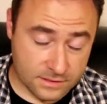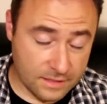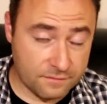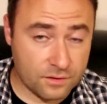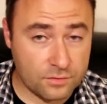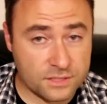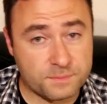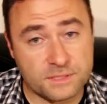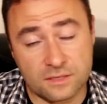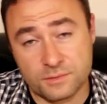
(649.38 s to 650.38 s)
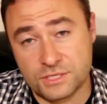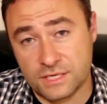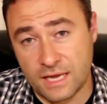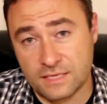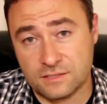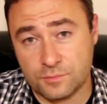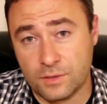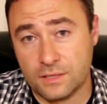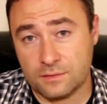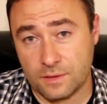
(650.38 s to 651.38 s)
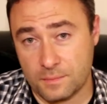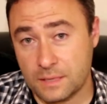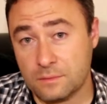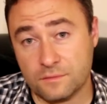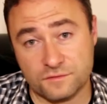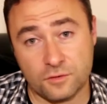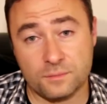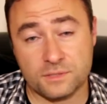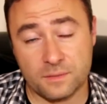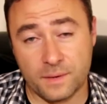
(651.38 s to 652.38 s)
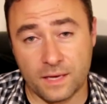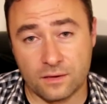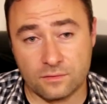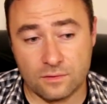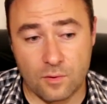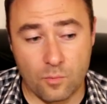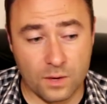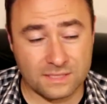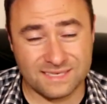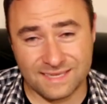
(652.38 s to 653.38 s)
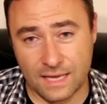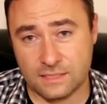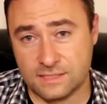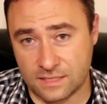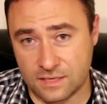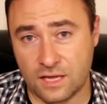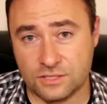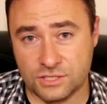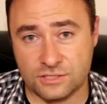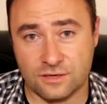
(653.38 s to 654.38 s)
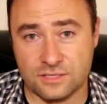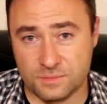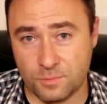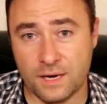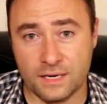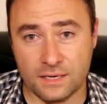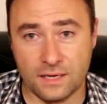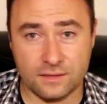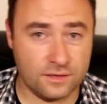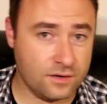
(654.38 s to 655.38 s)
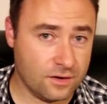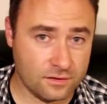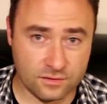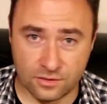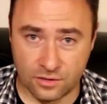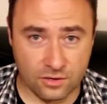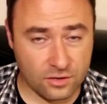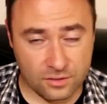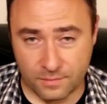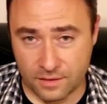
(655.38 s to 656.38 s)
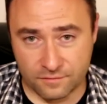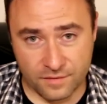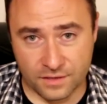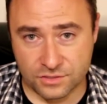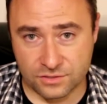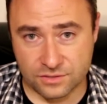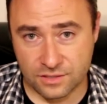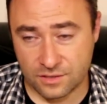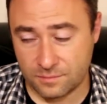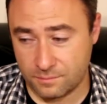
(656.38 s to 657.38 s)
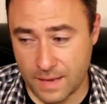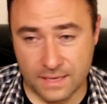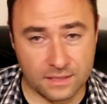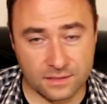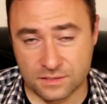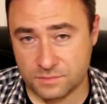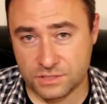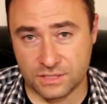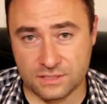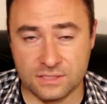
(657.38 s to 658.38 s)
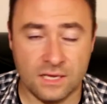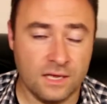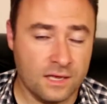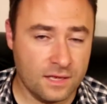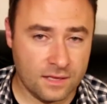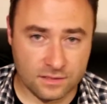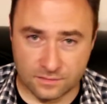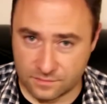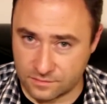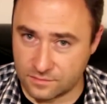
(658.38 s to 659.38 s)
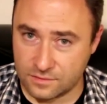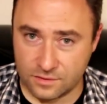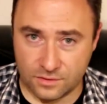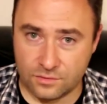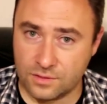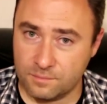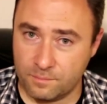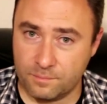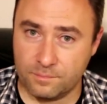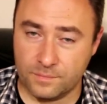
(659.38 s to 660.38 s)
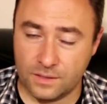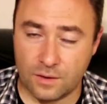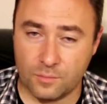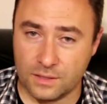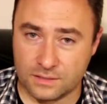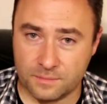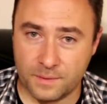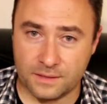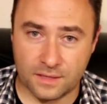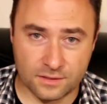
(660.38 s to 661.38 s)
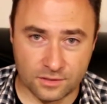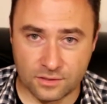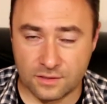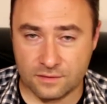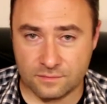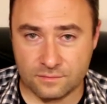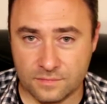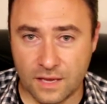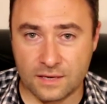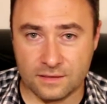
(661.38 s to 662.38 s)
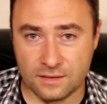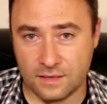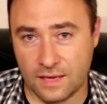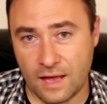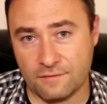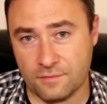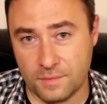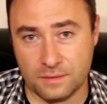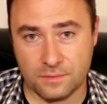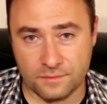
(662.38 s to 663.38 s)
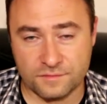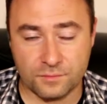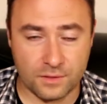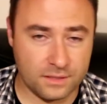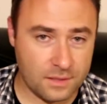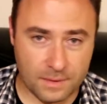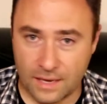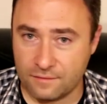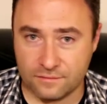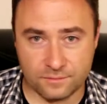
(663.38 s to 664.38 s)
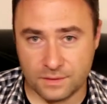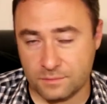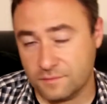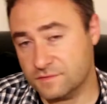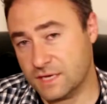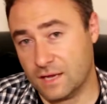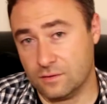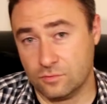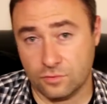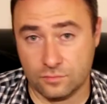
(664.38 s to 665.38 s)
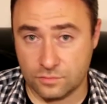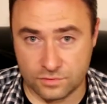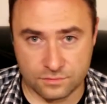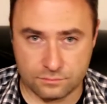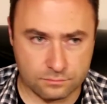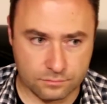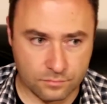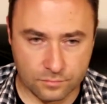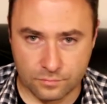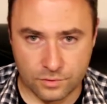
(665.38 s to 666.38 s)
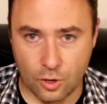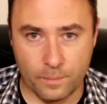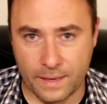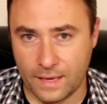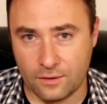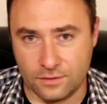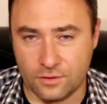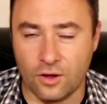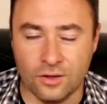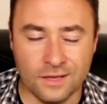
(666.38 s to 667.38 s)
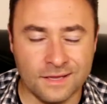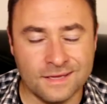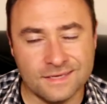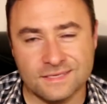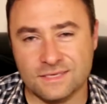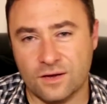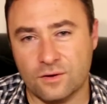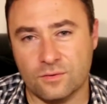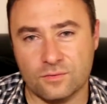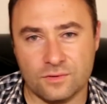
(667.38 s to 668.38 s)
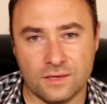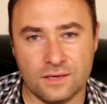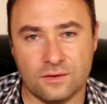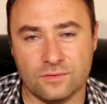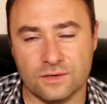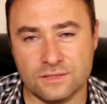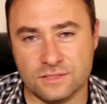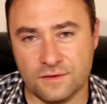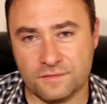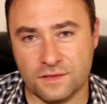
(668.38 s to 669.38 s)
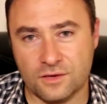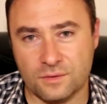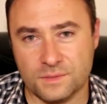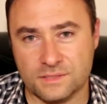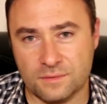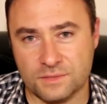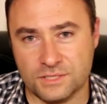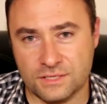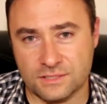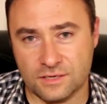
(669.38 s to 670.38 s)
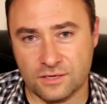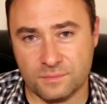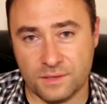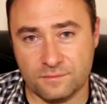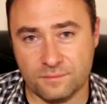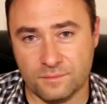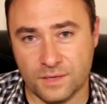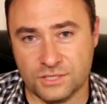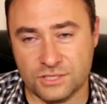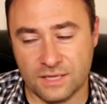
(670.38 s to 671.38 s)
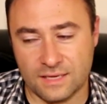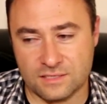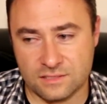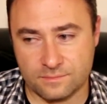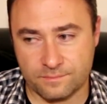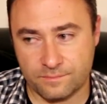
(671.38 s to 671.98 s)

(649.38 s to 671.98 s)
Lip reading: even though this particular machine has a minimum of 20% payout, once that technology starts spreading and there are other manufacturers that are making these machines, I'm willing to bet that they're not gonna have a minimum of 20. They may have a minimum of 10 or no payout at all. So there's definitely going to be some machines that are going to be much less